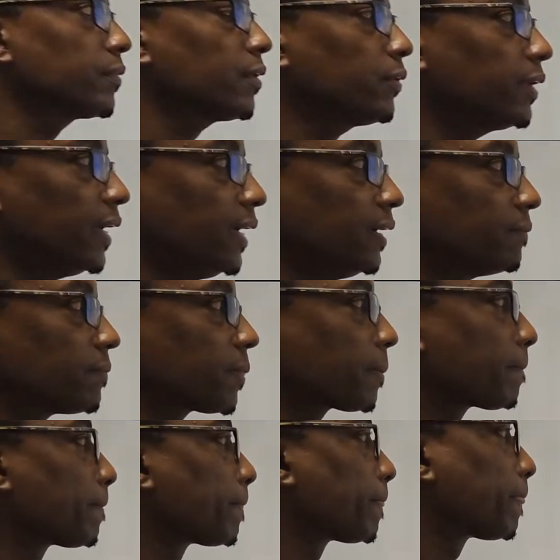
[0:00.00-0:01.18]

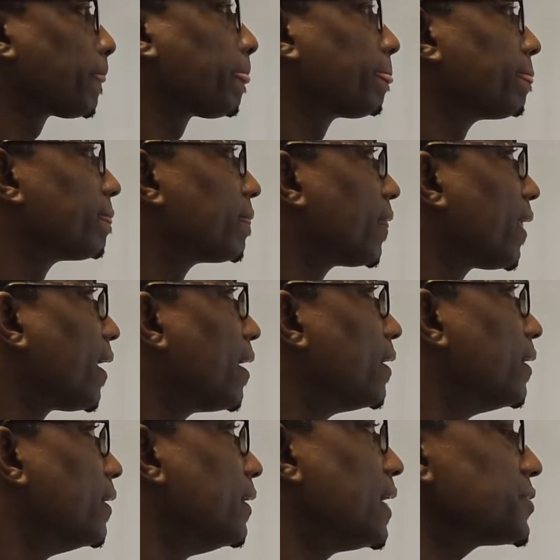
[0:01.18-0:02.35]
Okay?
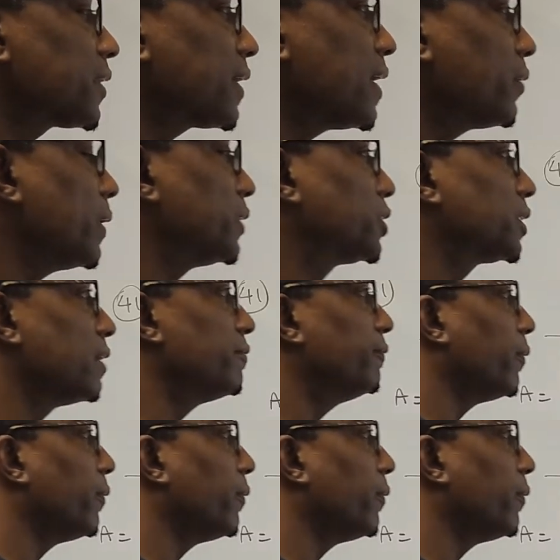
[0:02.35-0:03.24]
Let's look at question